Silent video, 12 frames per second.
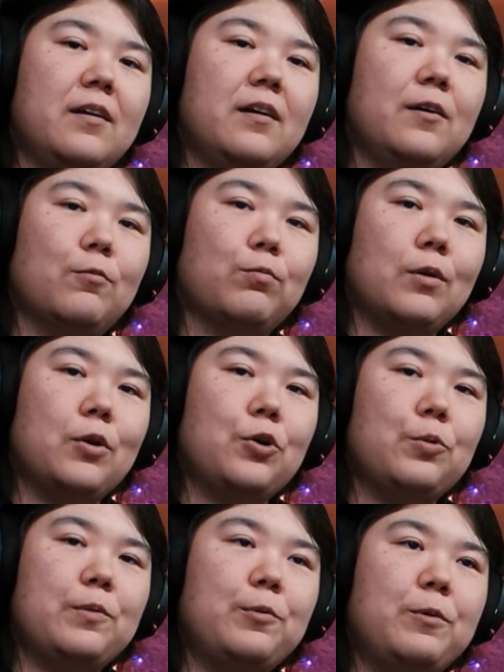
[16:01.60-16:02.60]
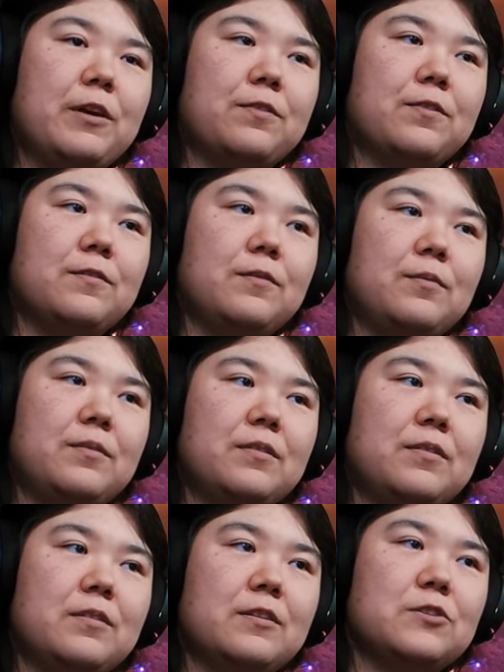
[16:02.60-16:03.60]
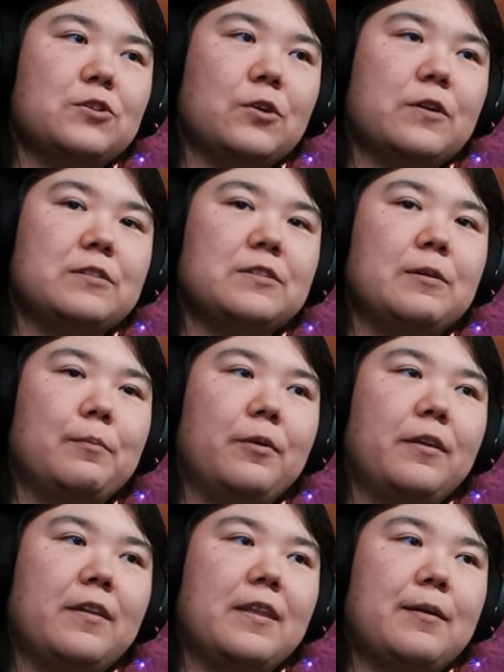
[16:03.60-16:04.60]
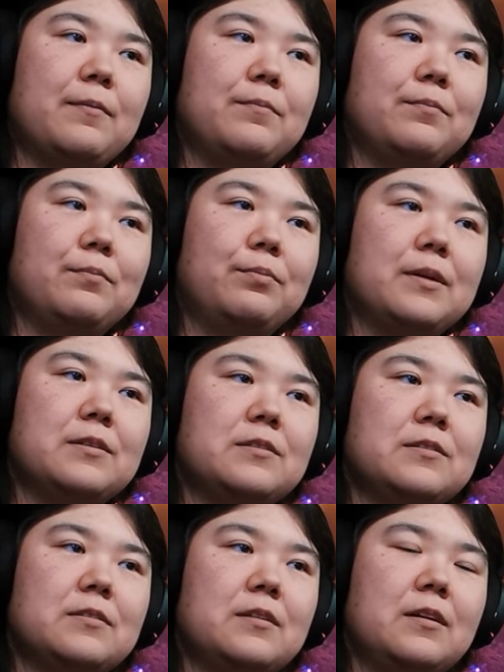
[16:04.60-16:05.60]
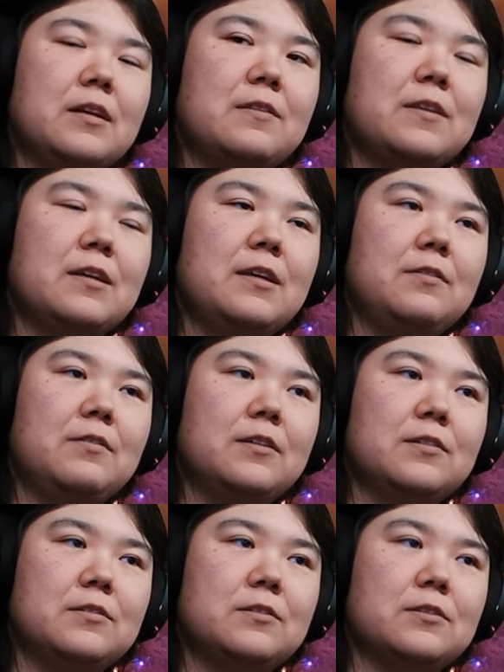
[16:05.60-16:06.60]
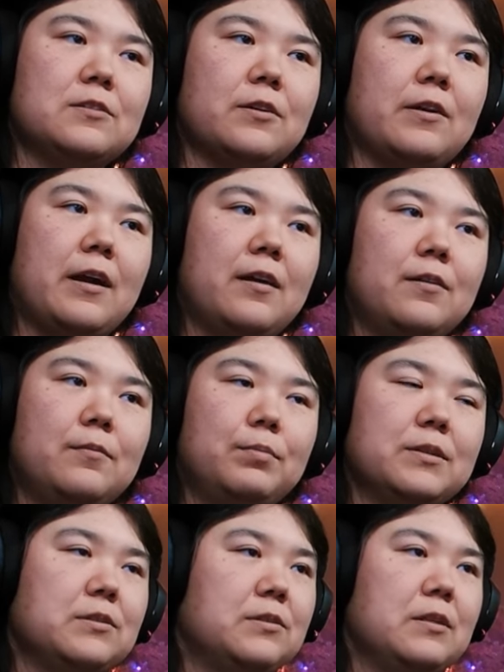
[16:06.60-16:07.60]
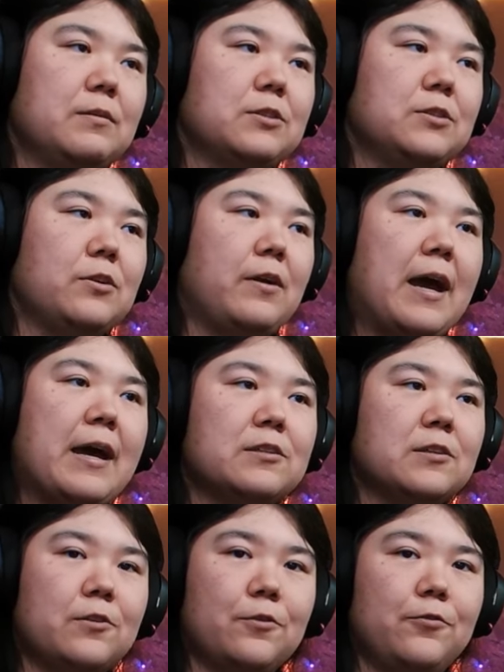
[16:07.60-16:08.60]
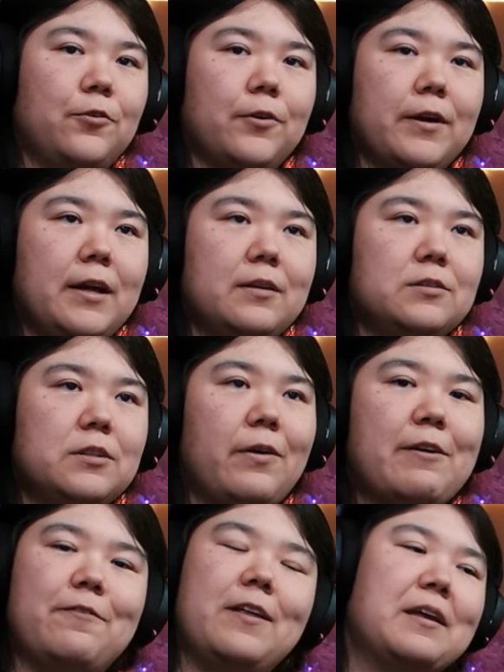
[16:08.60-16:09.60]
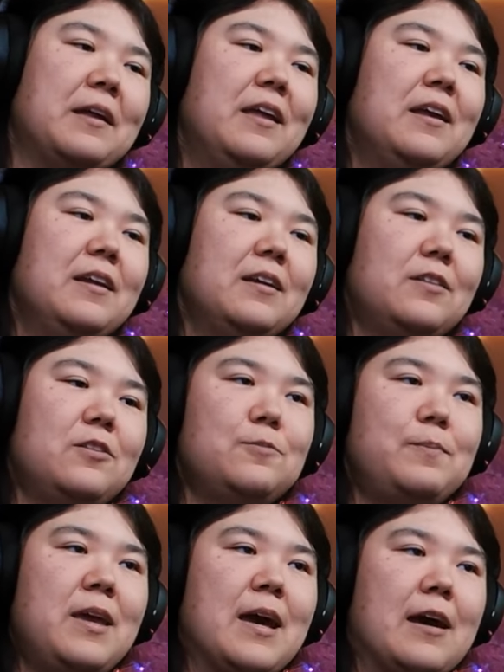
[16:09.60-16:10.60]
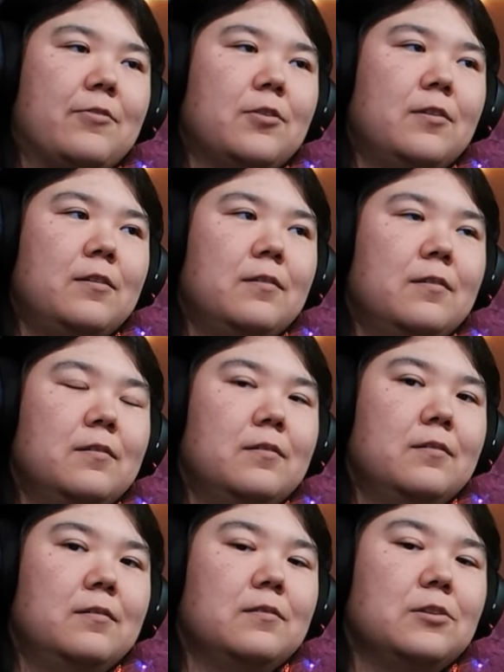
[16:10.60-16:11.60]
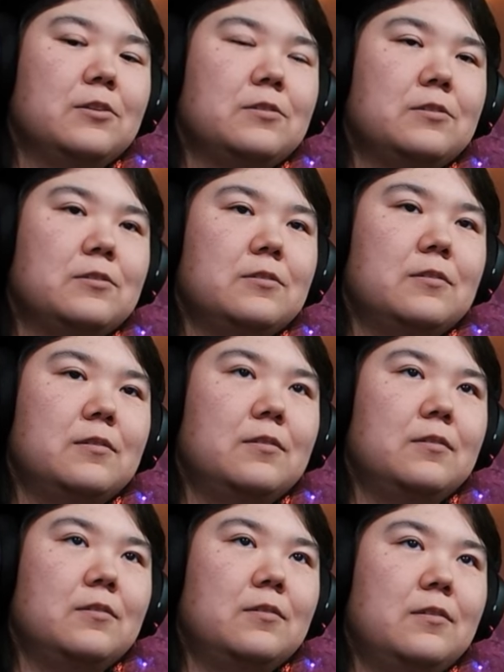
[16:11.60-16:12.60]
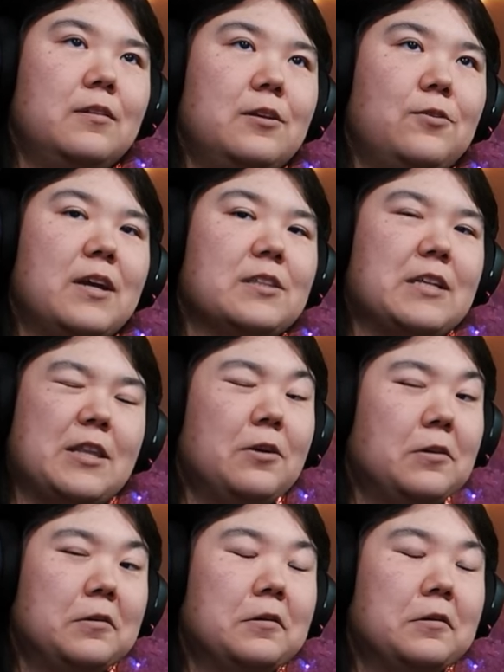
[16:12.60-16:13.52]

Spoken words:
a robe with the circus symbol that Blitz and I think even his sister, Blitz's sister, has on their forehead. So I feel like, could this be after this? So this, they do get together?